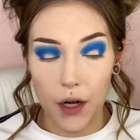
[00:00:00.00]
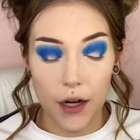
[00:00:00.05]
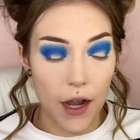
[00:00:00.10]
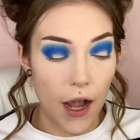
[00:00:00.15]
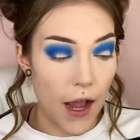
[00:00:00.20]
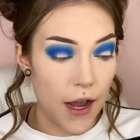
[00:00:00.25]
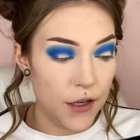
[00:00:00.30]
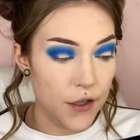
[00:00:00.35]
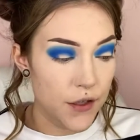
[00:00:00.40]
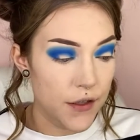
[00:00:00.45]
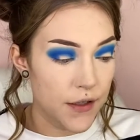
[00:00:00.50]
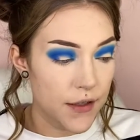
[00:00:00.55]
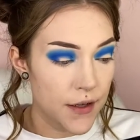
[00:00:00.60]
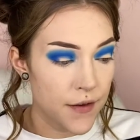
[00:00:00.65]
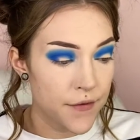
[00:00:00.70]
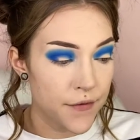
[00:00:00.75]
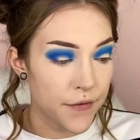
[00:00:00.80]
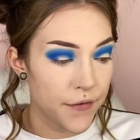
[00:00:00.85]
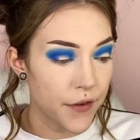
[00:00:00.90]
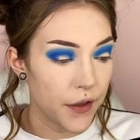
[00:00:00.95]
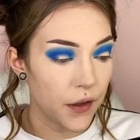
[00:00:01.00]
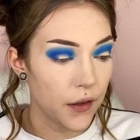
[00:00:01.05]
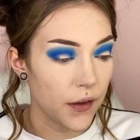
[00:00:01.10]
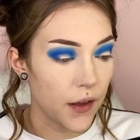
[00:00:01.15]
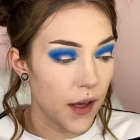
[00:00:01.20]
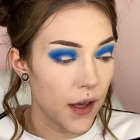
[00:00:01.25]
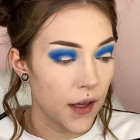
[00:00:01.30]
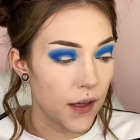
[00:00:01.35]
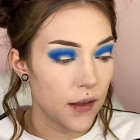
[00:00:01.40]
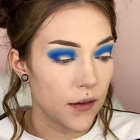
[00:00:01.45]
I just didn't feel
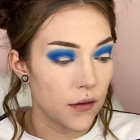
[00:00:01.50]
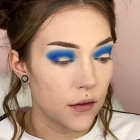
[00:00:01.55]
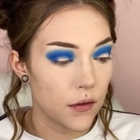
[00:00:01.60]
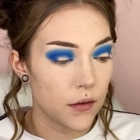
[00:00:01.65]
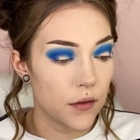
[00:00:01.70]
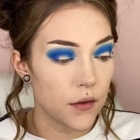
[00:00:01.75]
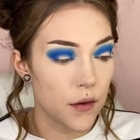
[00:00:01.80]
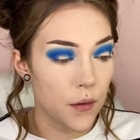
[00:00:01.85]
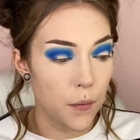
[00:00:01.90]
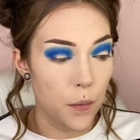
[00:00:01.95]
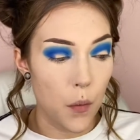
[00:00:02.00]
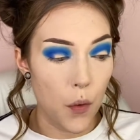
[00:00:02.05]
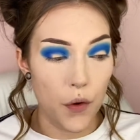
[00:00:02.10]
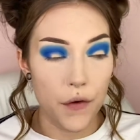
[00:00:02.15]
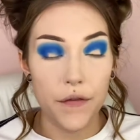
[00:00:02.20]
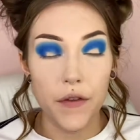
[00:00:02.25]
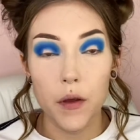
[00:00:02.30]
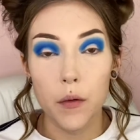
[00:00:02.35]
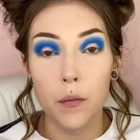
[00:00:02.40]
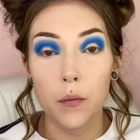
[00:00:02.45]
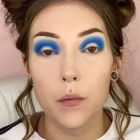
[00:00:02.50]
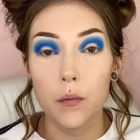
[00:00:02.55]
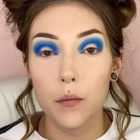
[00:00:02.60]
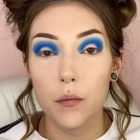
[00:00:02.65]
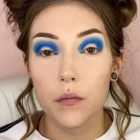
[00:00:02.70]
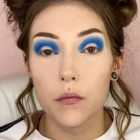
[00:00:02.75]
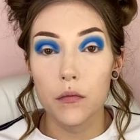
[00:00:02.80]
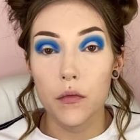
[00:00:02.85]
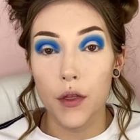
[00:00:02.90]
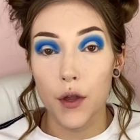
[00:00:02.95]
like the Morphe
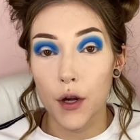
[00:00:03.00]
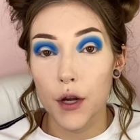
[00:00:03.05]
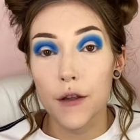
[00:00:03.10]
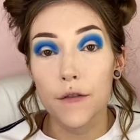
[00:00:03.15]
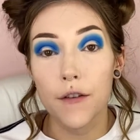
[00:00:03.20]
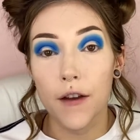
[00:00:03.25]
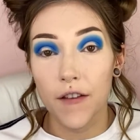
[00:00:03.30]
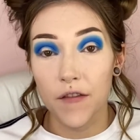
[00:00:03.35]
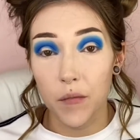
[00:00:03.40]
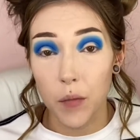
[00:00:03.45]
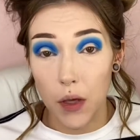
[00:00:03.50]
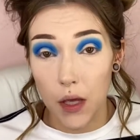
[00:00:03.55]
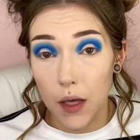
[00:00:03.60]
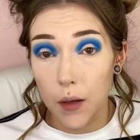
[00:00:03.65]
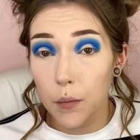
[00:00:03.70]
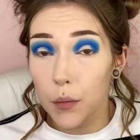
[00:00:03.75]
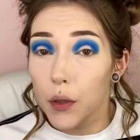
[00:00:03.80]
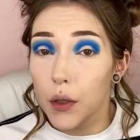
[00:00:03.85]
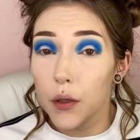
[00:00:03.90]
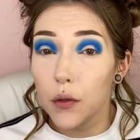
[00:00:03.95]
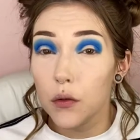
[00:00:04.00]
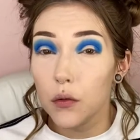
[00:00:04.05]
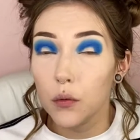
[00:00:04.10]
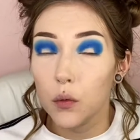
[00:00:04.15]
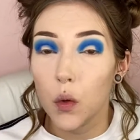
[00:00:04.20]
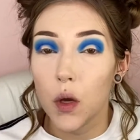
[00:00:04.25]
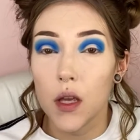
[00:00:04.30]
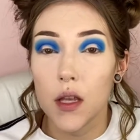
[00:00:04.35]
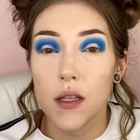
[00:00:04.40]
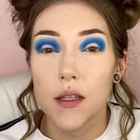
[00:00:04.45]
35B blue
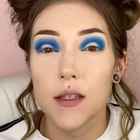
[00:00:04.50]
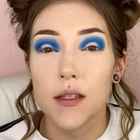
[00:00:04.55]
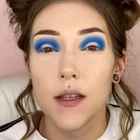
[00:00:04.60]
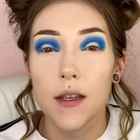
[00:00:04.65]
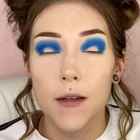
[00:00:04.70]
was